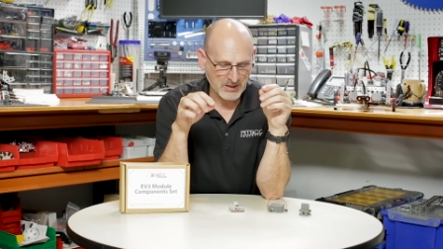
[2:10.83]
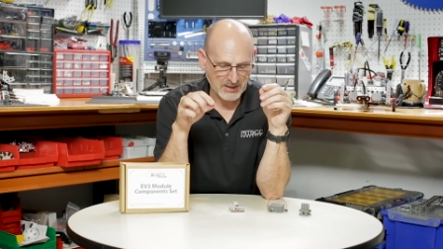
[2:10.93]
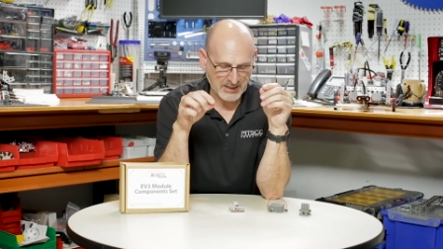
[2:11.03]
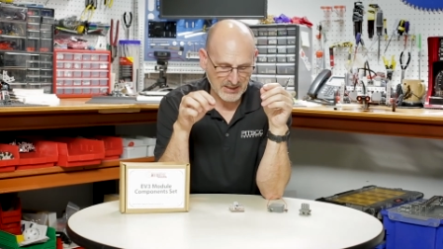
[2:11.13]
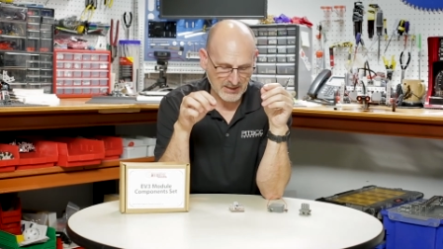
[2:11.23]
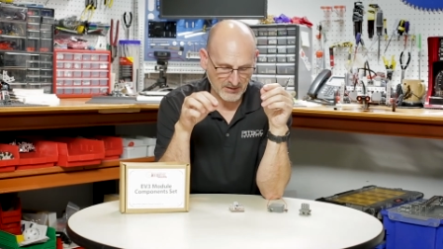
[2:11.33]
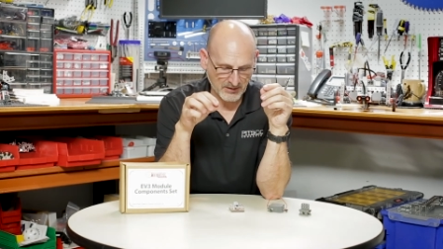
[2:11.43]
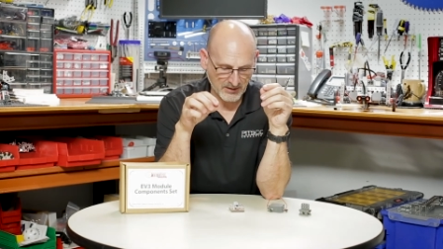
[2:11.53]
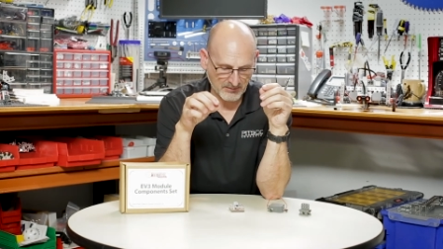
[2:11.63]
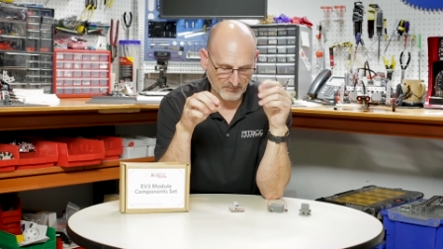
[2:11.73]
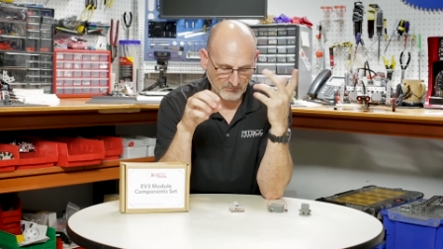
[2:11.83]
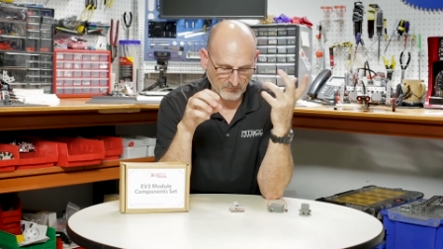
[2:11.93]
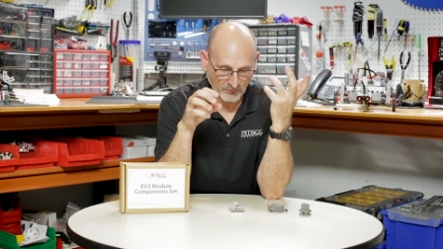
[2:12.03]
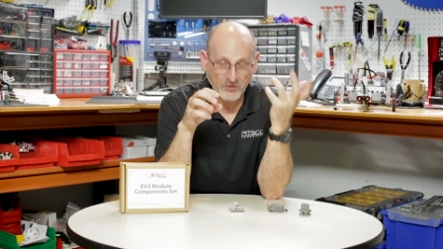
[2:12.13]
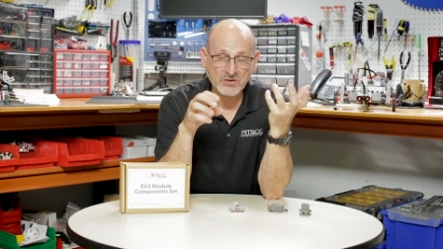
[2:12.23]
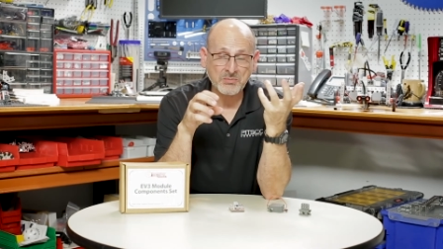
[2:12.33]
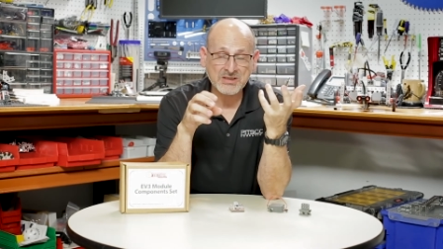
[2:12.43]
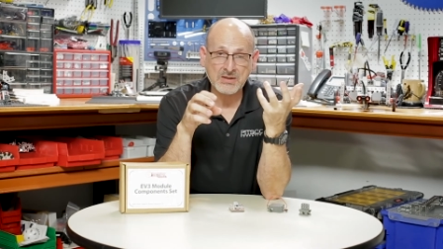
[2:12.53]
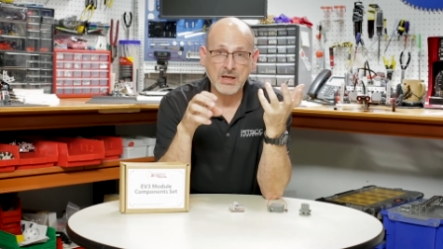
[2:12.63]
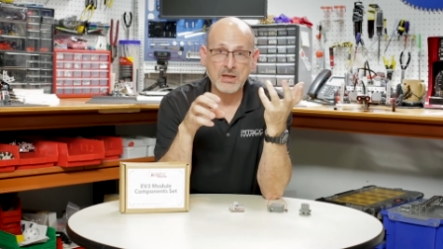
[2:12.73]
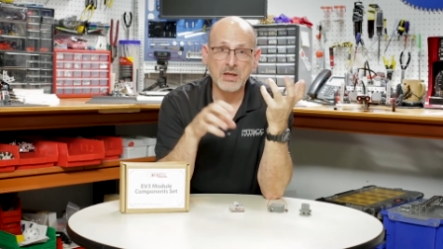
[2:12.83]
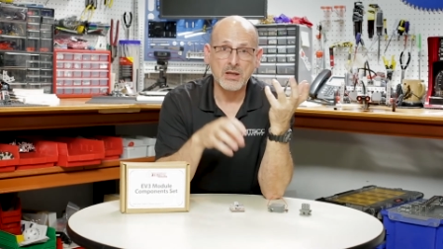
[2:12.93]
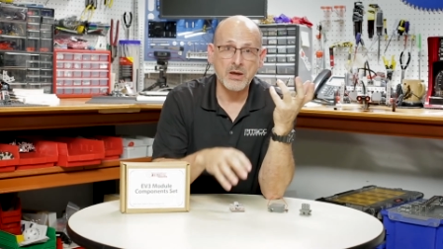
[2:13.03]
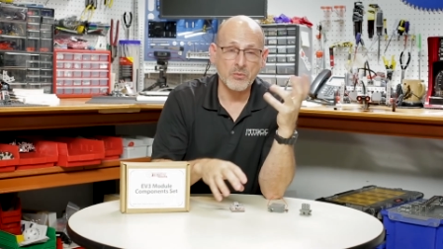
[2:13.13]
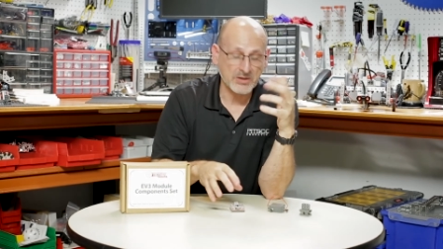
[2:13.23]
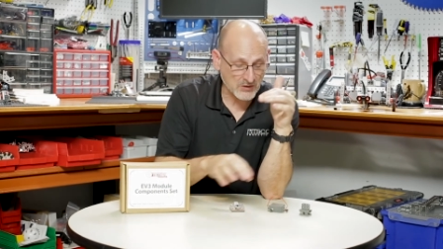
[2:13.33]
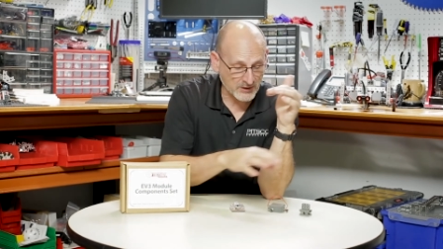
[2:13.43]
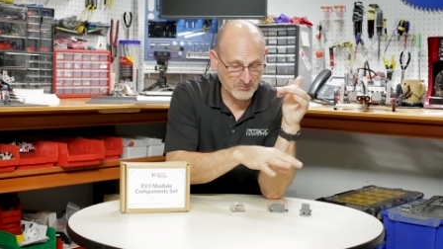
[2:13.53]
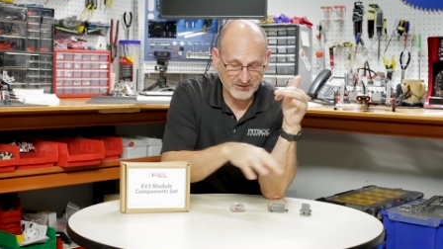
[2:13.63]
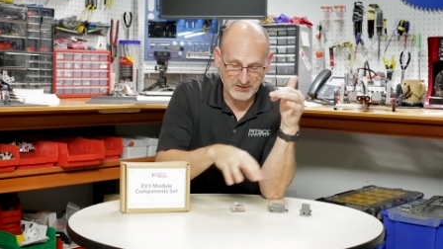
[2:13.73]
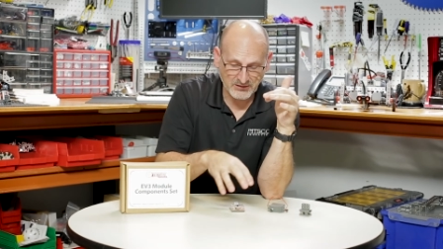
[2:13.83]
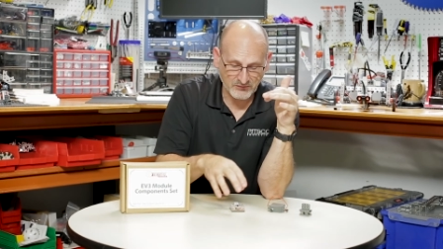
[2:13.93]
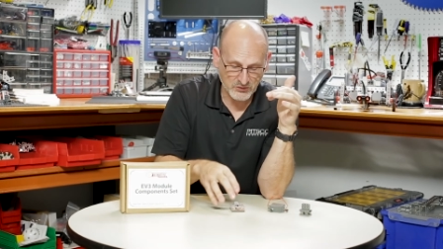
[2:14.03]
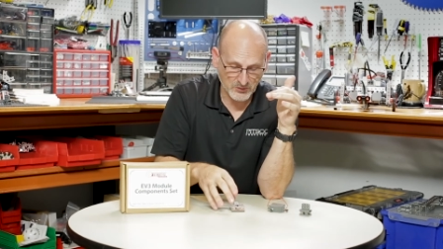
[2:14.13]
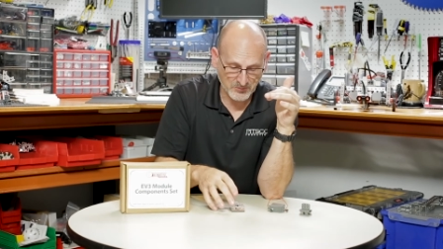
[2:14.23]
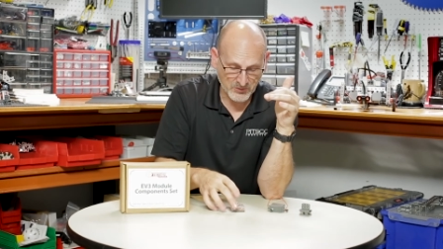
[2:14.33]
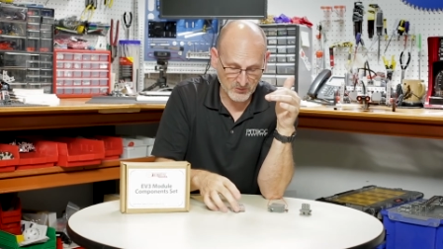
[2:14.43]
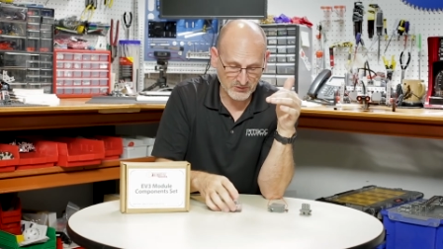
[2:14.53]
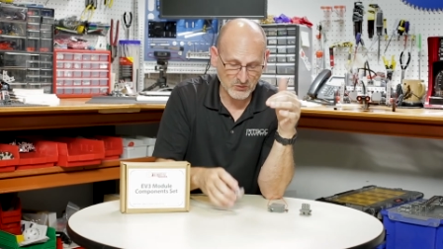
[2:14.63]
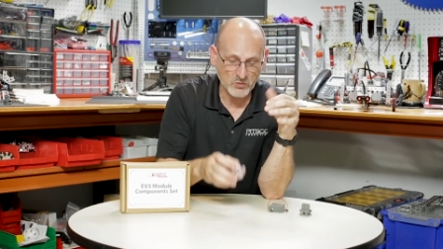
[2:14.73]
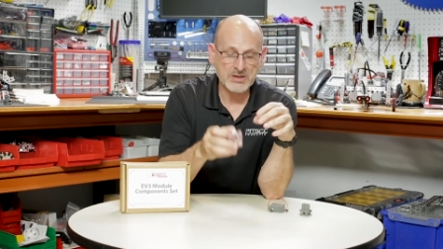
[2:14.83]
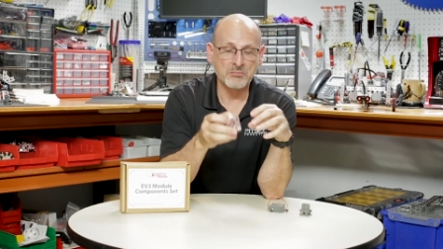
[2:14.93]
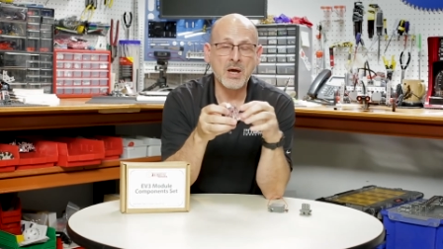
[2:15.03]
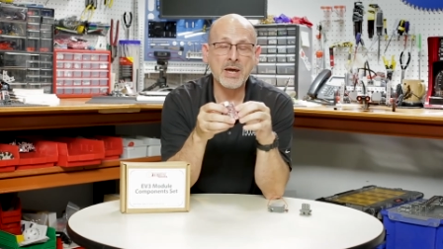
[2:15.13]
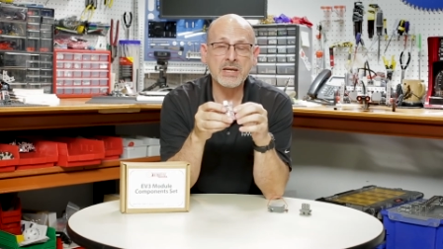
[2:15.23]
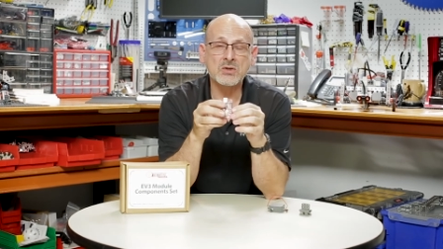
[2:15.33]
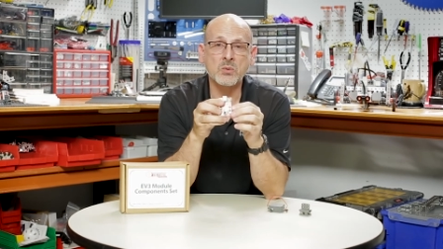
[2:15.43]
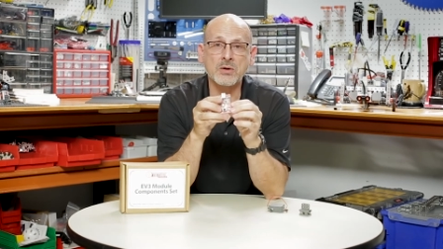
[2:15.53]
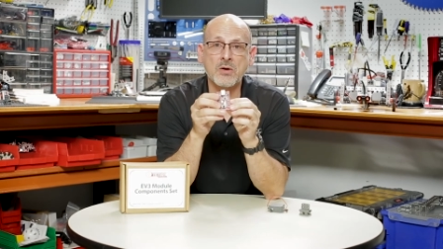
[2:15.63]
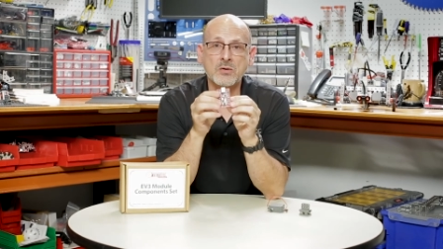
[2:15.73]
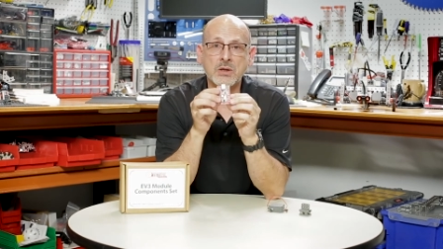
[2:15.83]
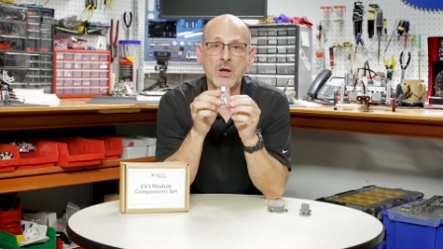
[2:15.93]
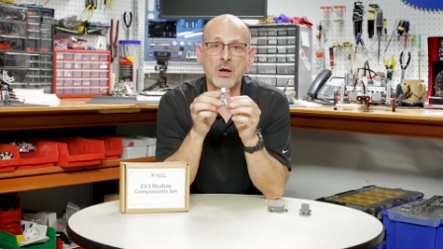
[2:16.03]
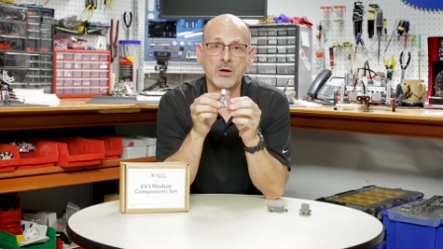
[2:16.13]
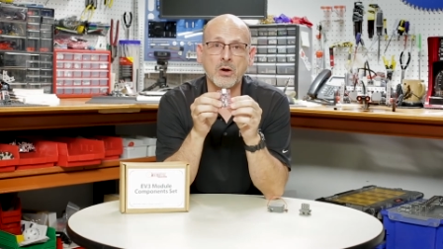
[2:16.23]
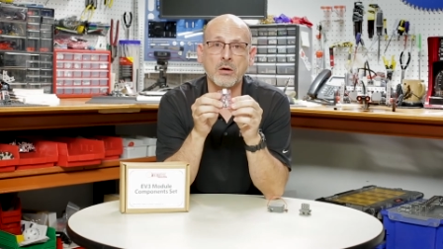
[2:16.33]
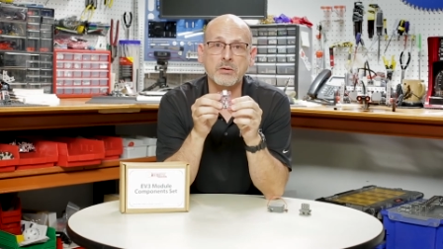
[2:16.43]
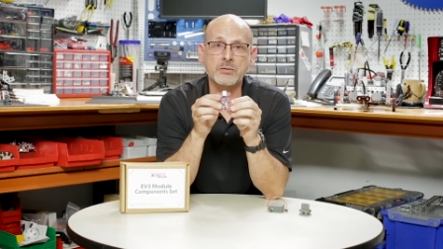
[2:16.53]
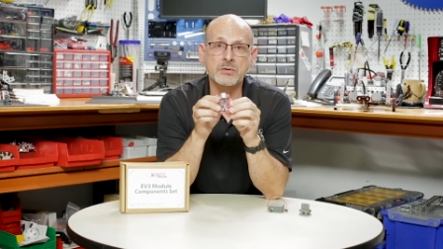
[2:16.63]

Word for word: And first, let me say that we talked about the individual components. We can buy each one of those a la carte.